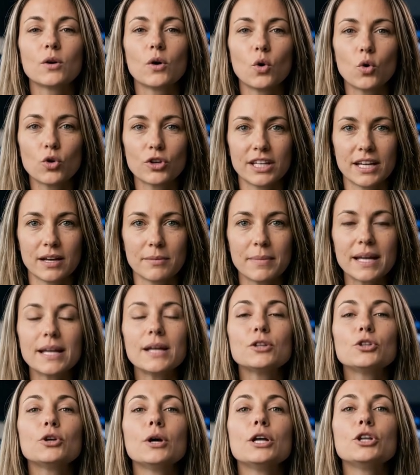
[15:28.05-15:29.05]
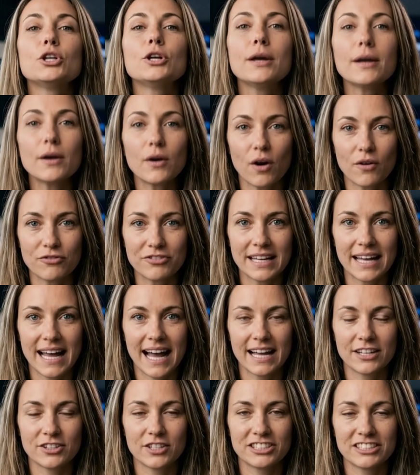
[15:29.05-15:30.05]
ODL penetration of the
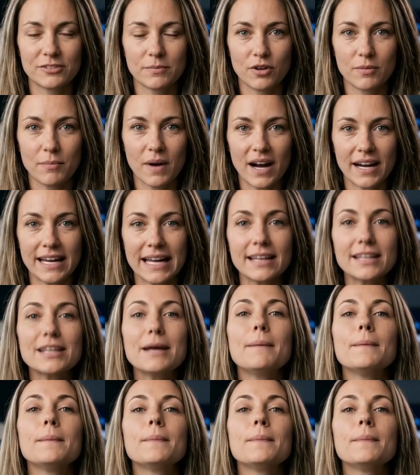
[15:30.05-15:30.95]
addressable market.